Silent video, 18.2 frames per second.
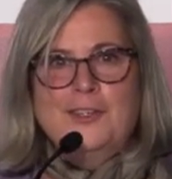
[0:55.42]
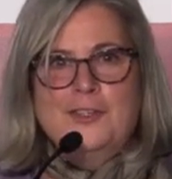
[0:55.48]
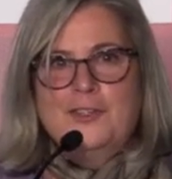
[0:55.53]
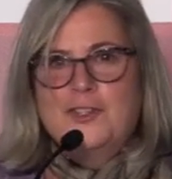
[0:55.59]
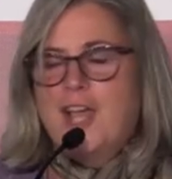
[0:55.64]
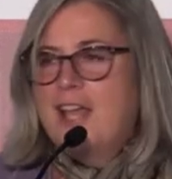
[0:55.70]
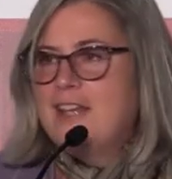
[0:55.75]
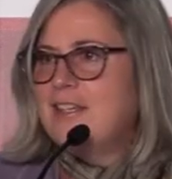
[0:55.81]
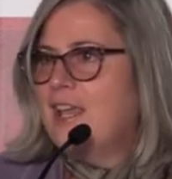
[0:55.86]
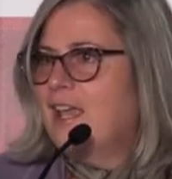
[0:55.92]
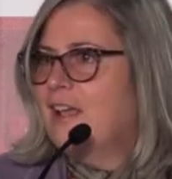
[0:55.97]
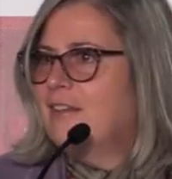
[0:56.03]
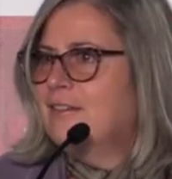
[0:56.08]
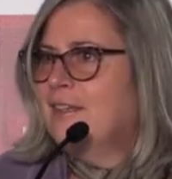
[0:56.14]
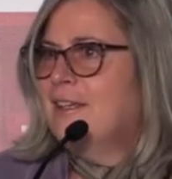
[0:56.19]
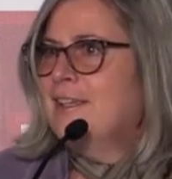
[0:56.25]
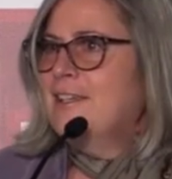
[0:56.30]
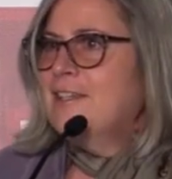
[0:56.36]
you jot
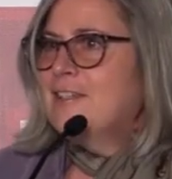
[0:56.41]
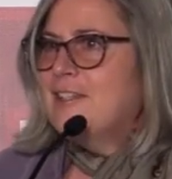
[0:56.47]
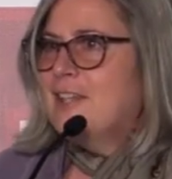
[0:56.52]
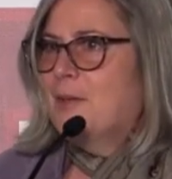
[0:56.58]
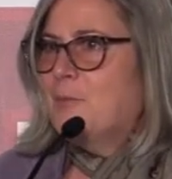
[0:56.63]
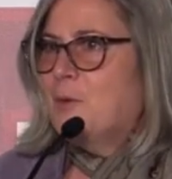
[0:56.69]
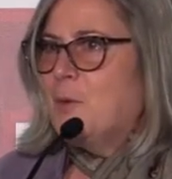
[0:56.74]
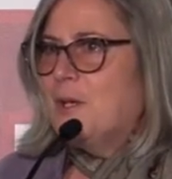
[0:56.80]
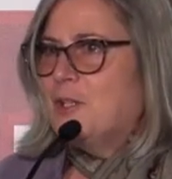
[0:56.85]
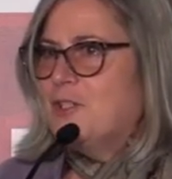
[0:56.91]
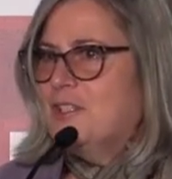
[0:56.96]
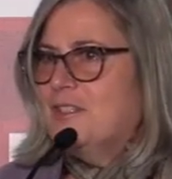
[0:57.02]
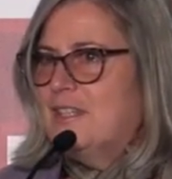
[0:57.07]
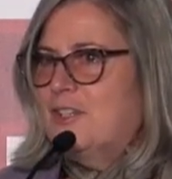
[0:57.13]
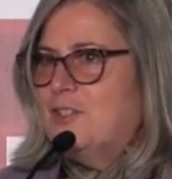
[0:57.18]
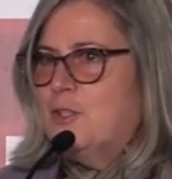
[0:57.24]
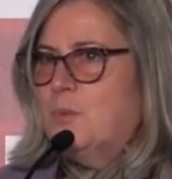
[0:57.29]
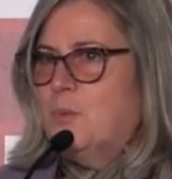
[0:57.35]
down some
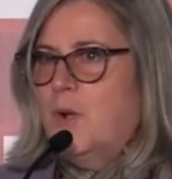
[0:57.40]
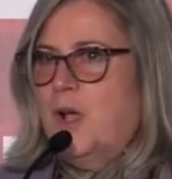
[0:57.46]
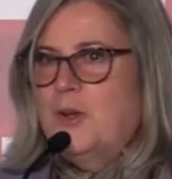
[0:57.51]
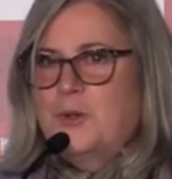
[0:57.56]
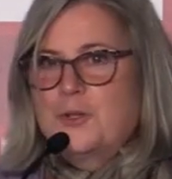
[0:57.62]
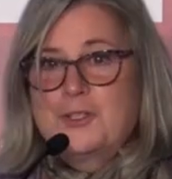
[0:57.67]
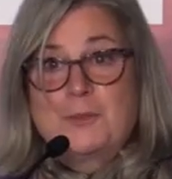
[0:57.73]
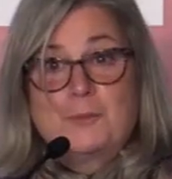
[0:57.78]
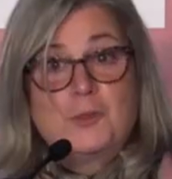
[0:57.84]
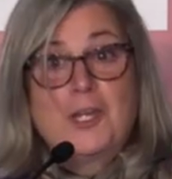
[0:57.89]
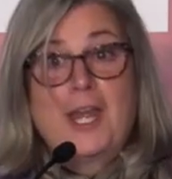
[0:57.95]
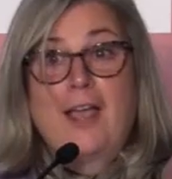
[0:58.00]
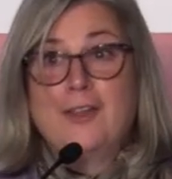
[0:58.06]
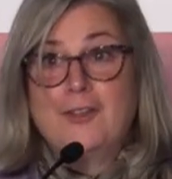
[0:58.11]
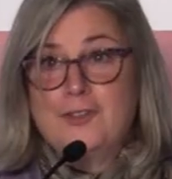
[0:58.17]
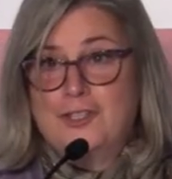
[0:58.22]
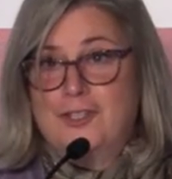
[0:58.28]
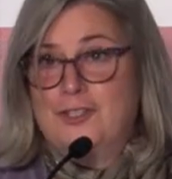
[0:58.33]
questions that you want or some
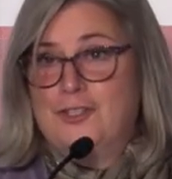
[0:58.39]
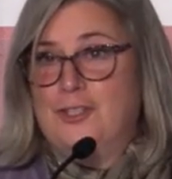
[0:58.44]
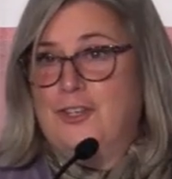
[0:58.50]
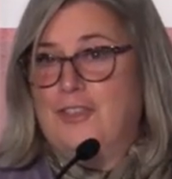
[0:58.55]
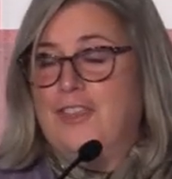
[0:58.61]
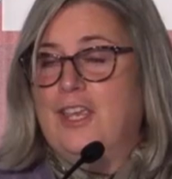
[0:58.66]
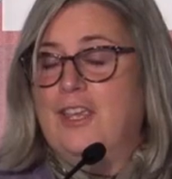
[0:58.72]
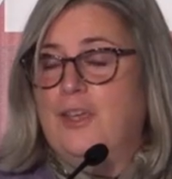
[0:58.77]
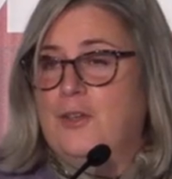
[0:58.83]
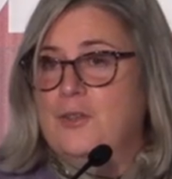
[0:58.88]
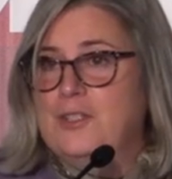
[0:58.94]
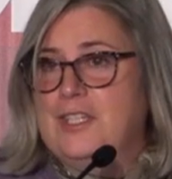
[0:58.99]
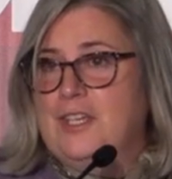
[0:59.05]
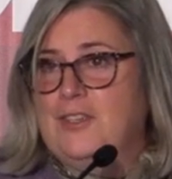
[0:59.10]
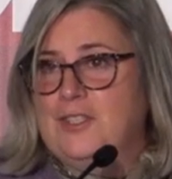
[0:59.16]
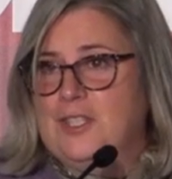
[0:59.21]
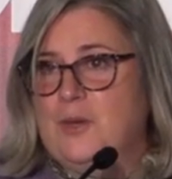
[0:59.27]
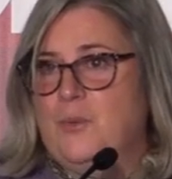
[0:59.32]
challenges you think
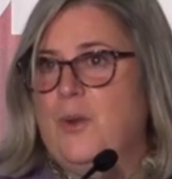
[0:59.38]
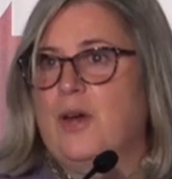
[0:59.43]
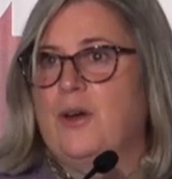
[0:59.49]
OCLC,